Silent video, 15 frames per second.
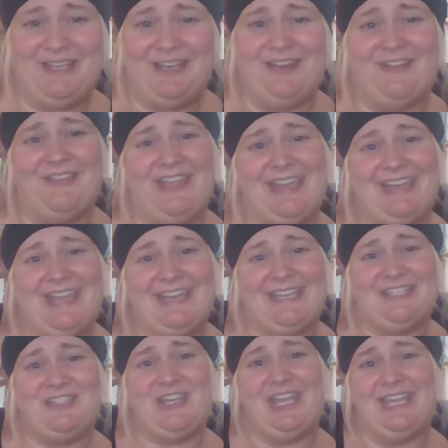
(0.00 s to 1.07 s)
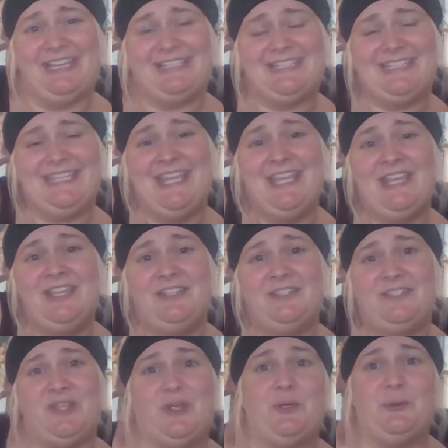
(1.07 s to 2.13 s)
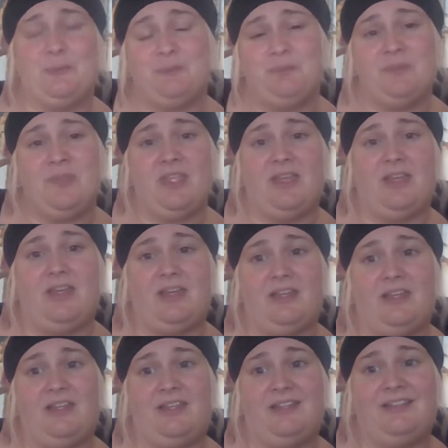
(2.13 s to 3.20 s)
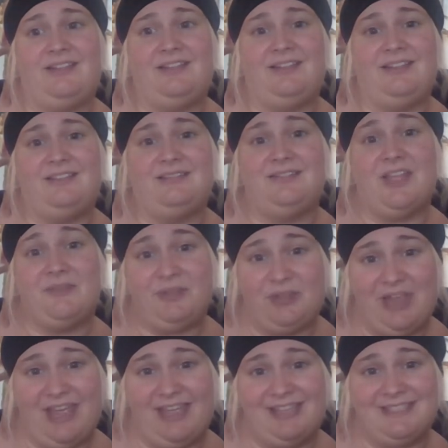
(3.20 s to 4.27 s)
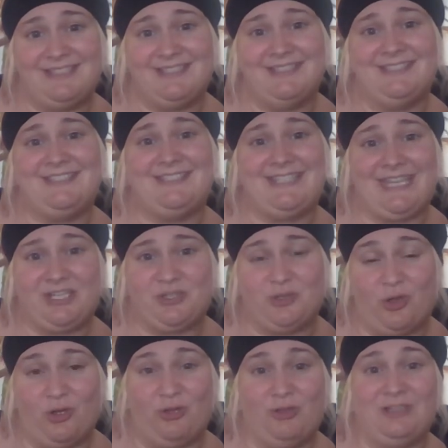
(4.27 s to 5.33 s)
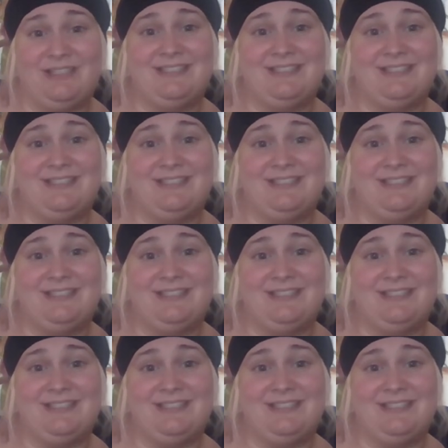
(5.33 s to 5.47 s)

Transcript: and all that kind of jazz. So uh, love you guys. Stay strong.